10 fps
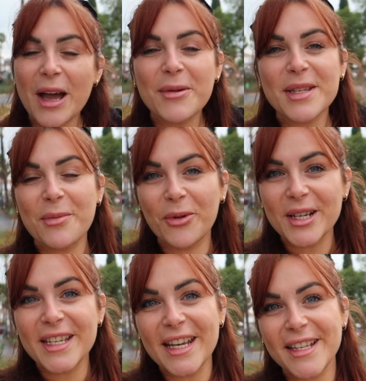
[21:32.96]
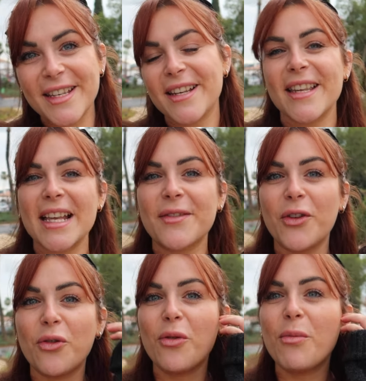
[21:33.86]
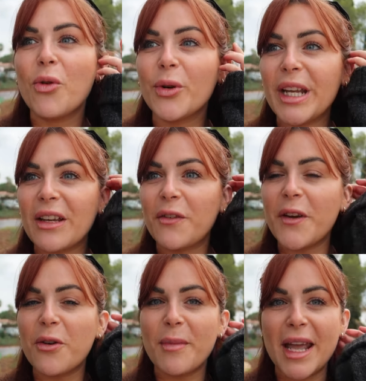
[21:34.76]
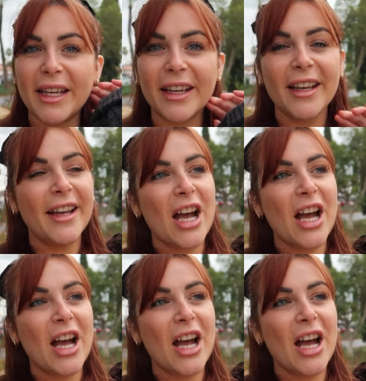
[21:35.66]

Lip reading: That was a pretty successful morning filming,